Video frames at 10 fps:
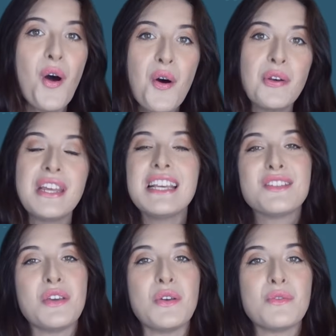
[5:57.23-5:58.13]
on is
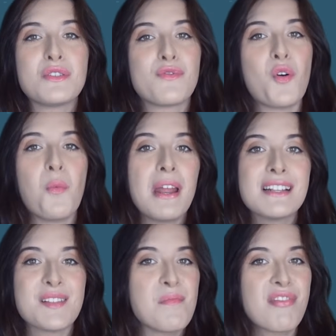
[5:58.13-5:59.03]
used for when
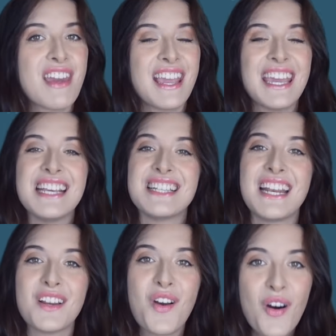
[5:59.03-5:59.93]
something is
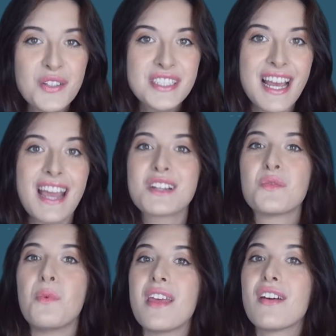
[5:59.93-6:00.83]
in contact
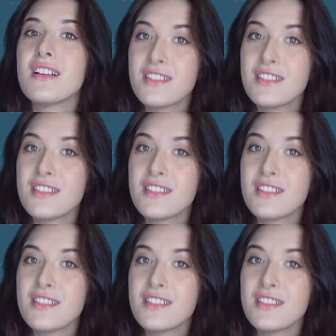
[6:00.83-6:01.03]
with a